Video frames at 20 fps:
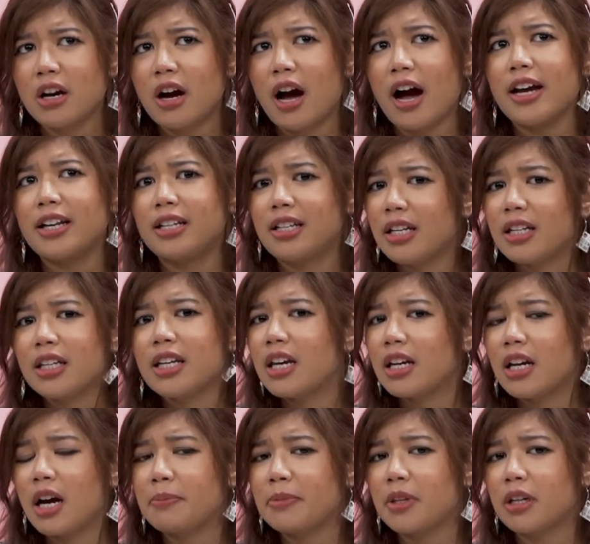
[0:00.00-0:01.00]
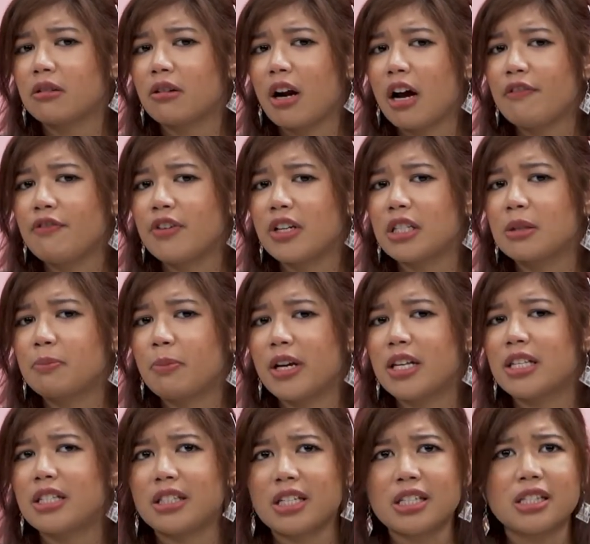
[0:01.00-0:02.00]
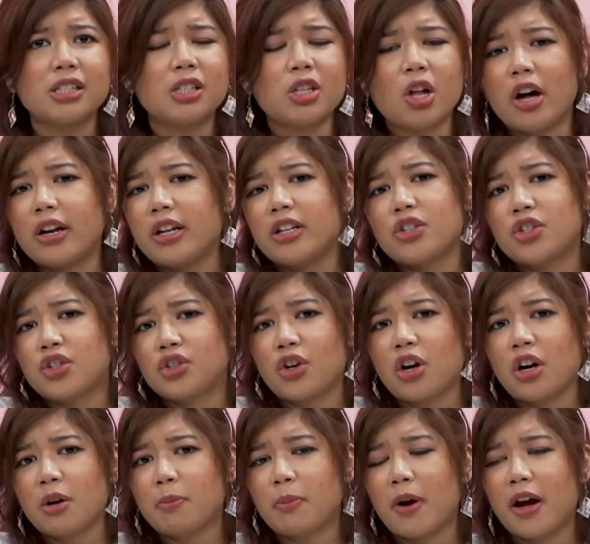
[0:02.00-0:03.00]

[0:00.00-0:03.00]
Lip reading: I did kick up the graphics, but it's just not as sharp.